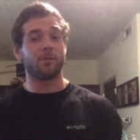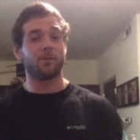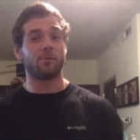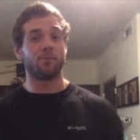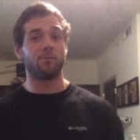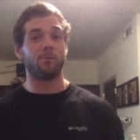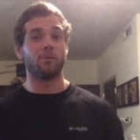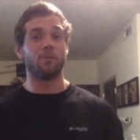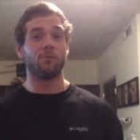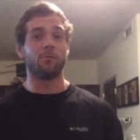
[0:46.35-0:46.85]
to
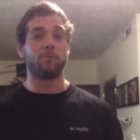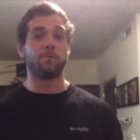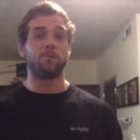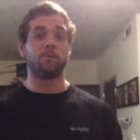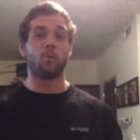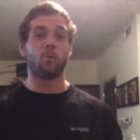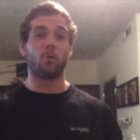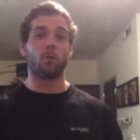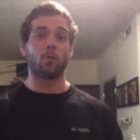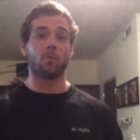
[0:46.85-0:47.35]
move
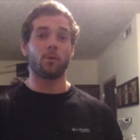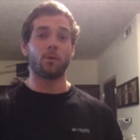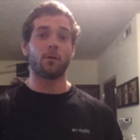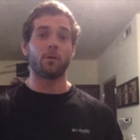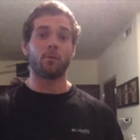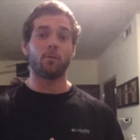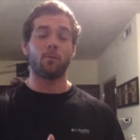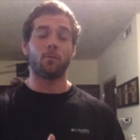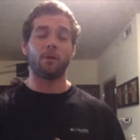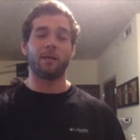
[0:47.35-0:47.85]

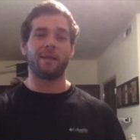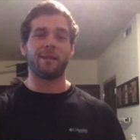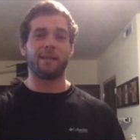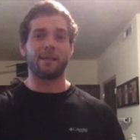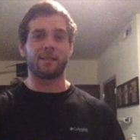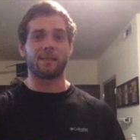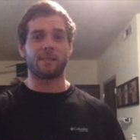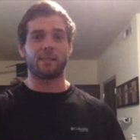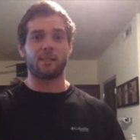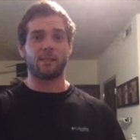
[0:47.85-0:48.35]
forward with
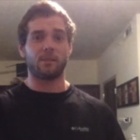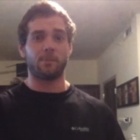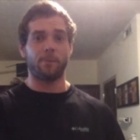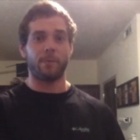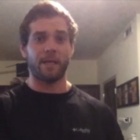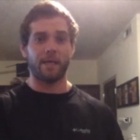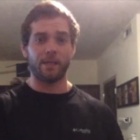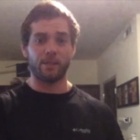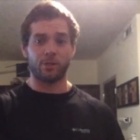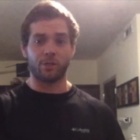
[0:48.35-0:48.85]

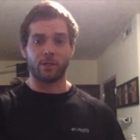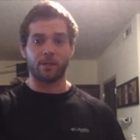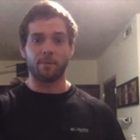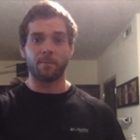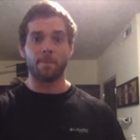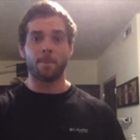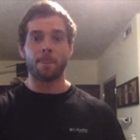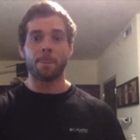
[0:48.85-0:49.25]
expansion.